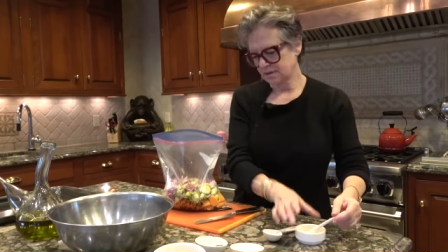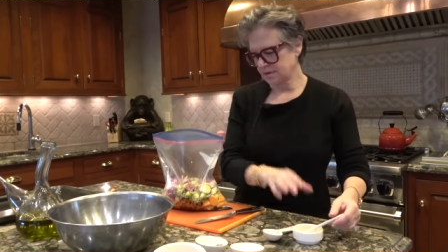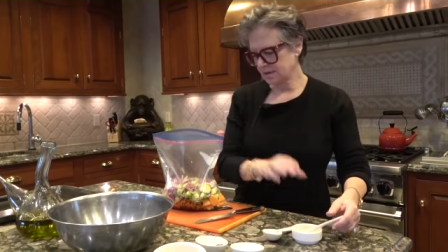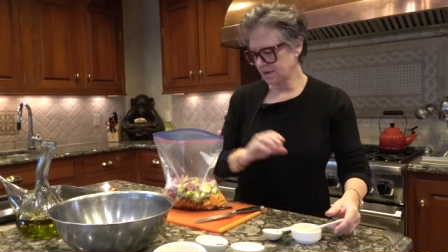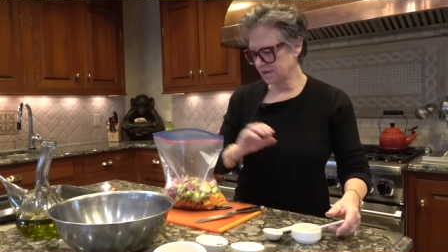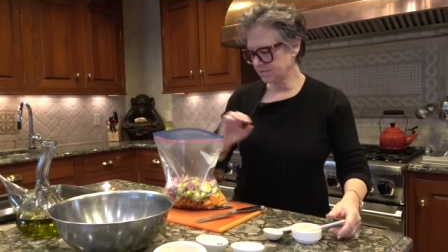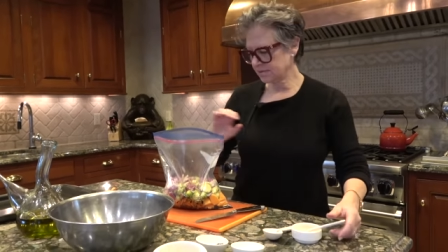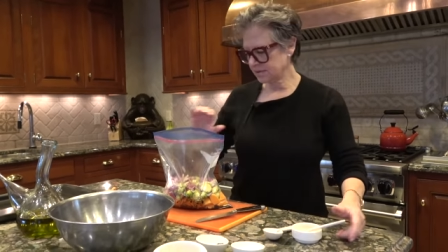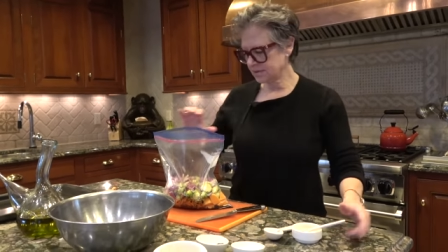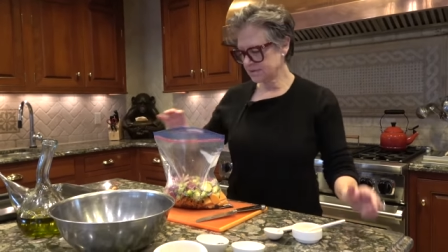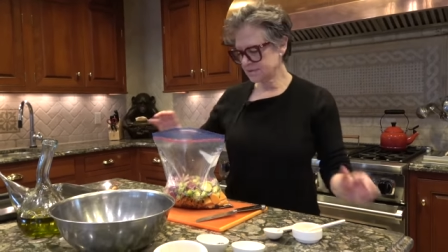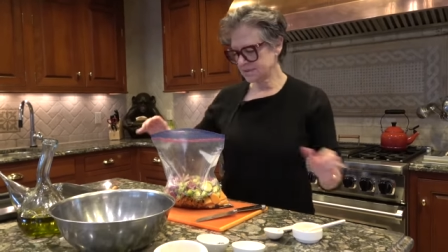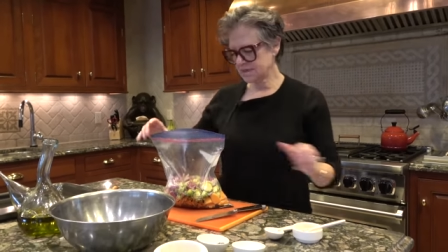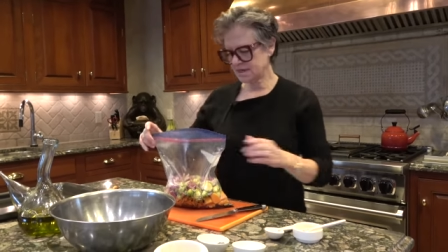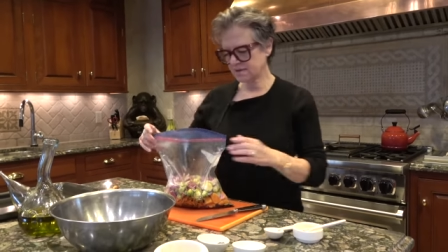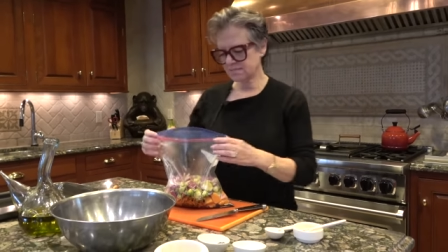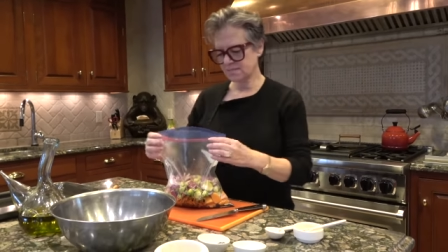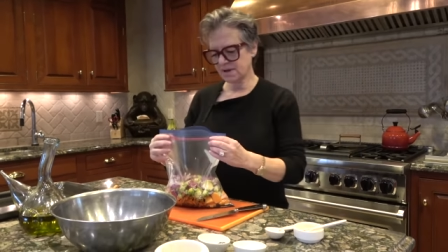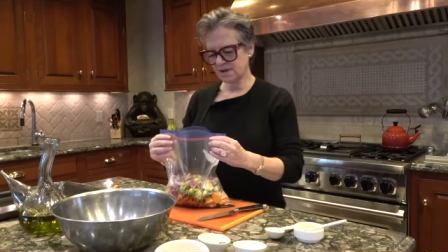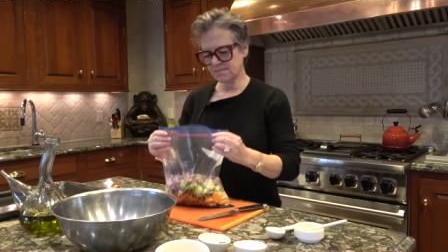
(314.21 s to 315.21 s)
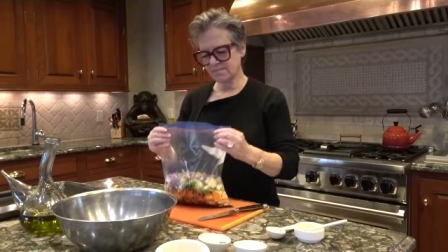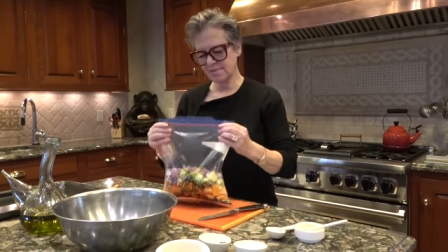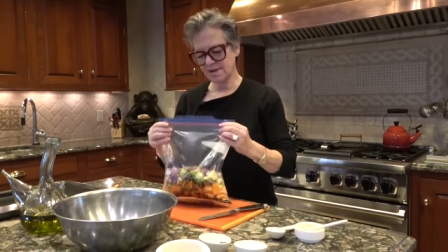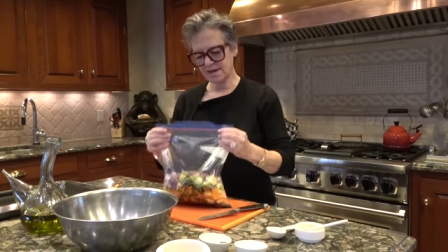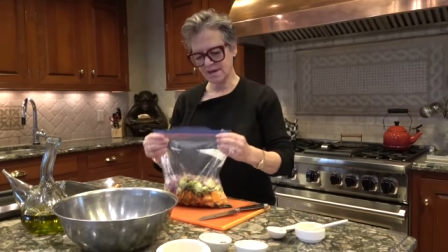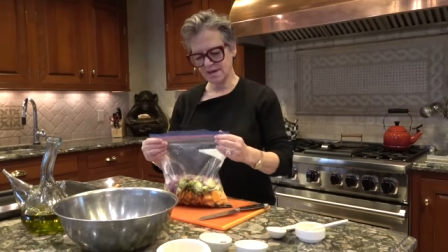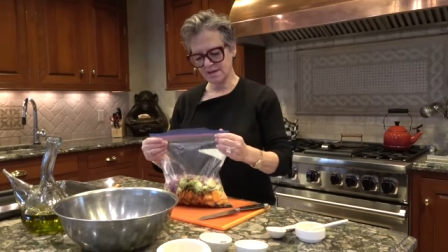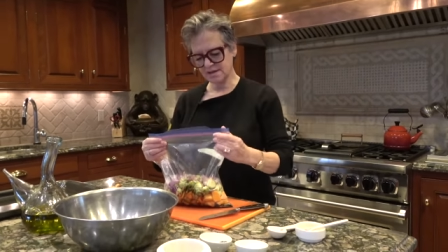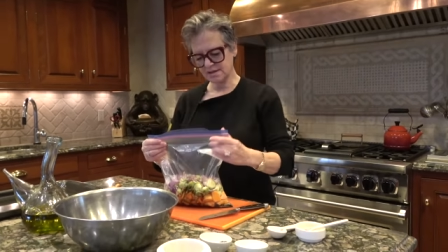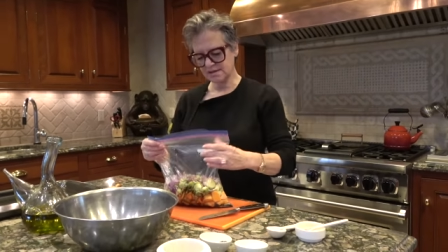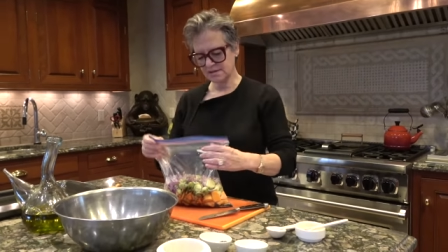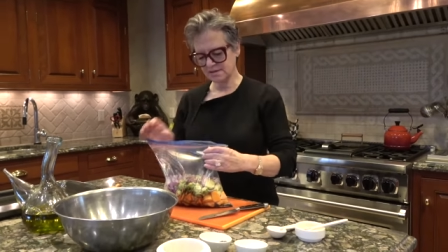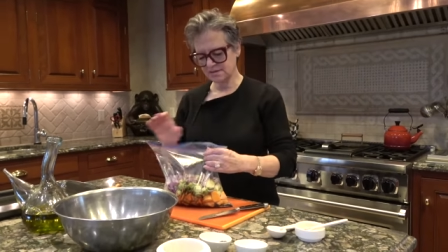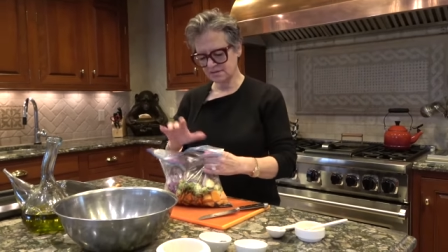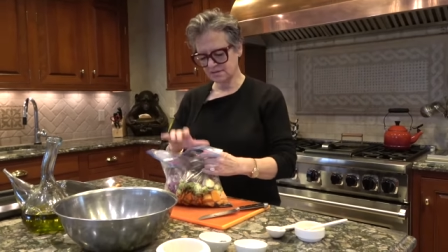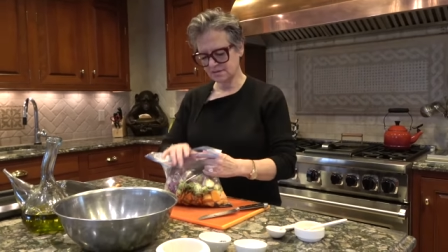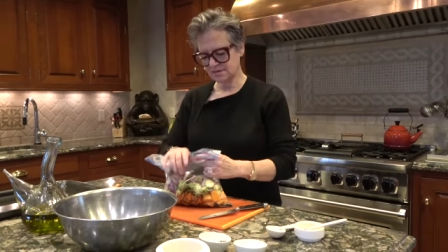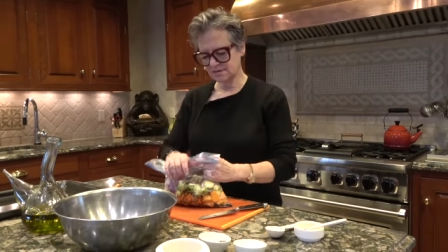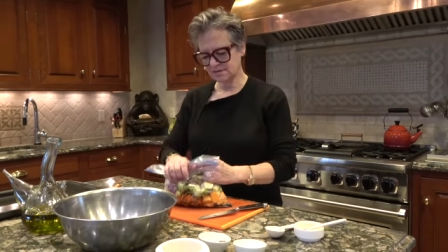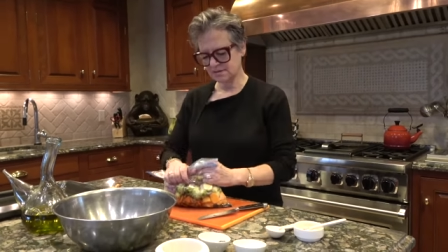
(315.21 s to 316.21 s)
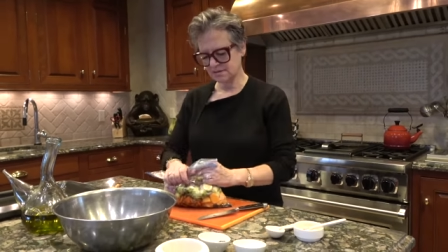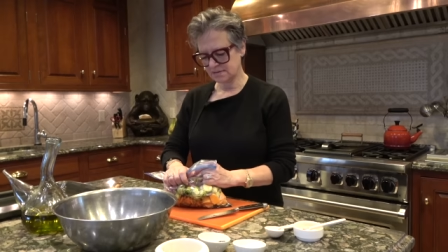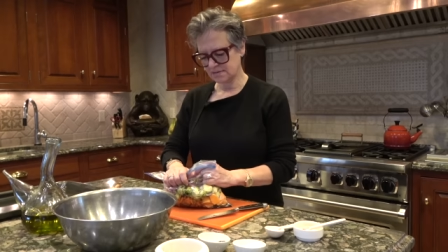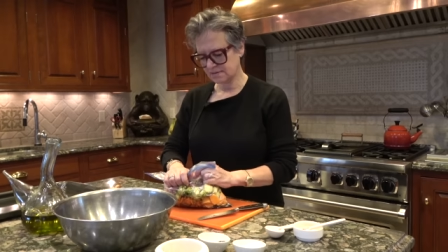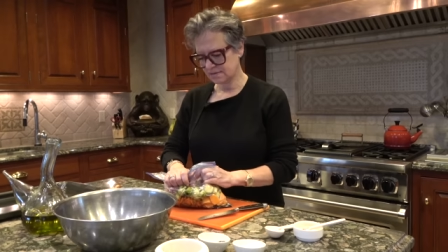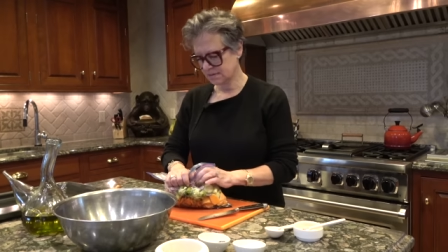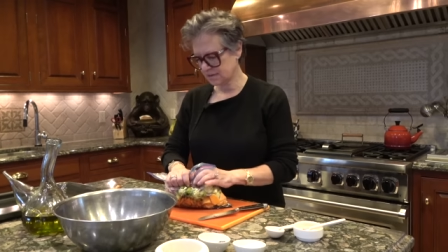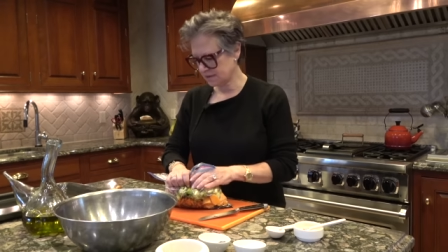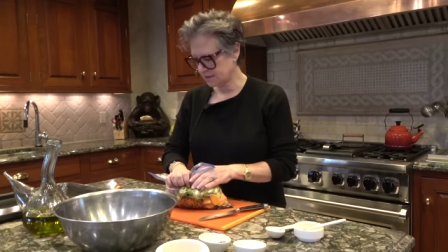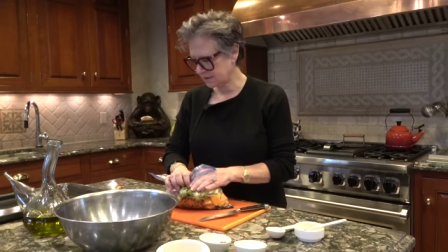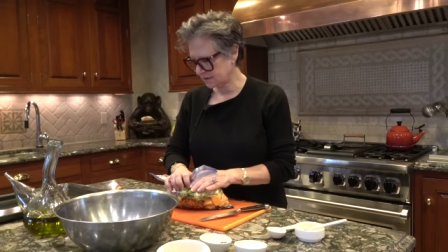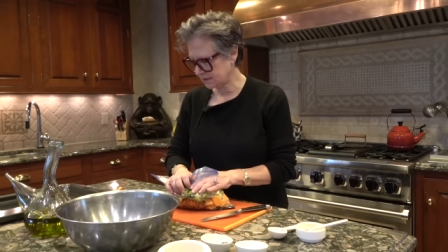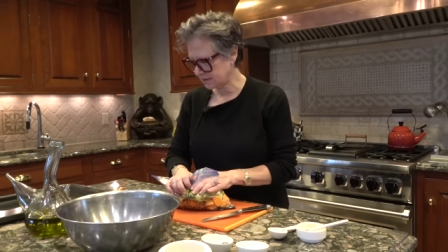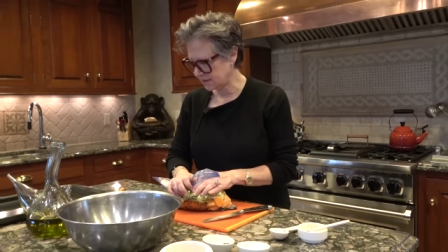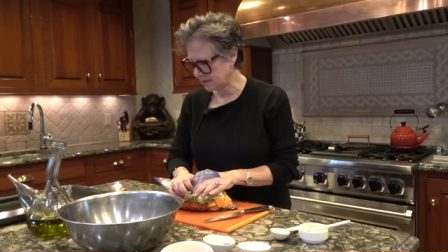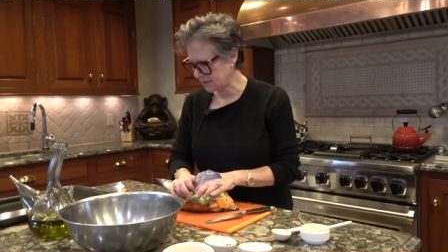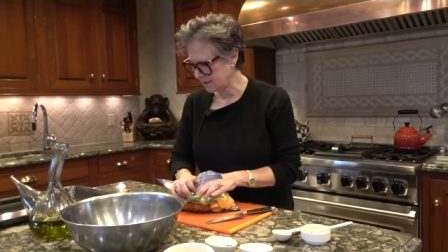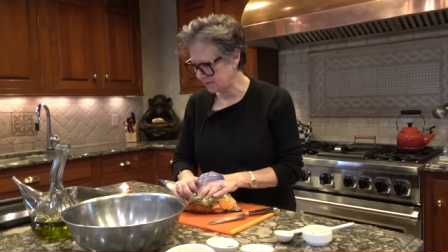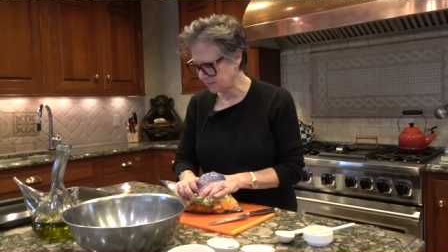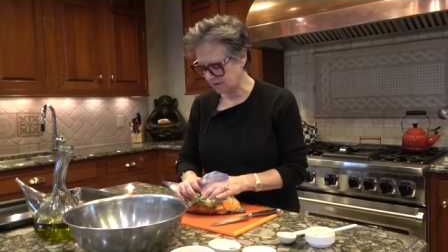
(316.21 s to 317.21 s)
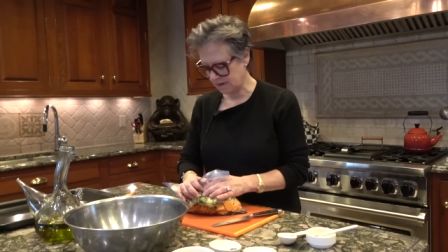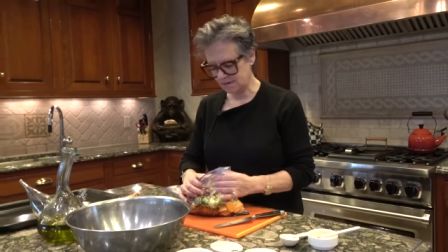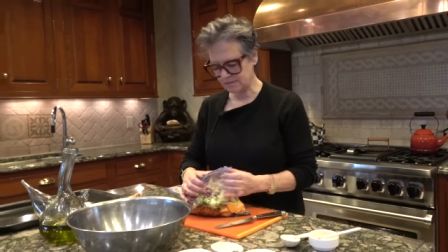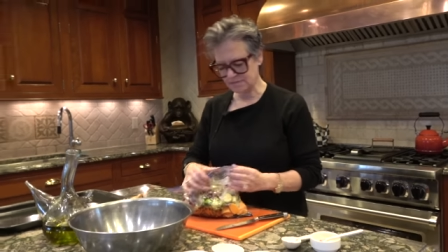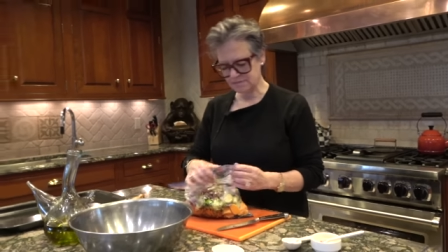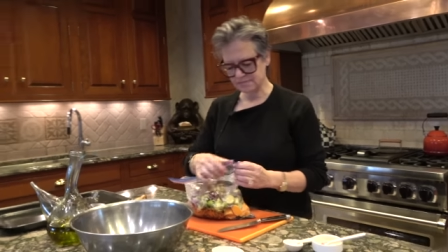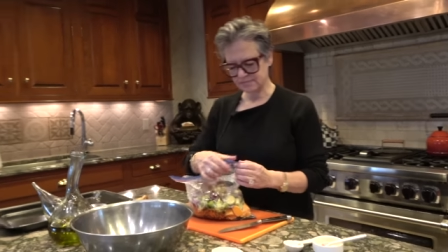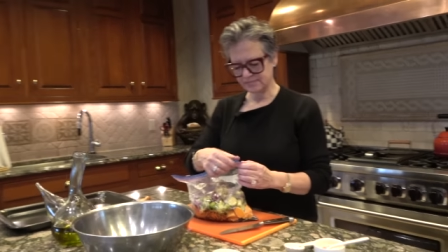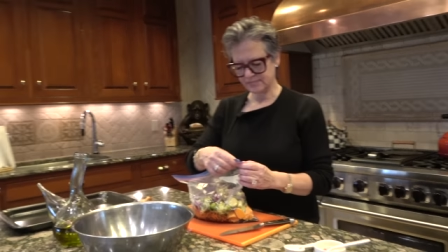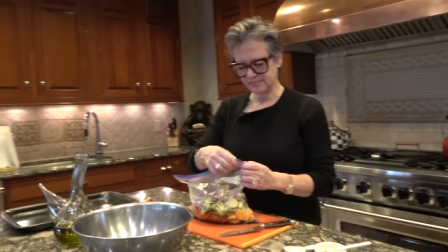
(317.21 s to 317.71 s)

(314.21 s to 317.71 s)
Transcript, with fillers: Now I'm gonna take my bag, the air out,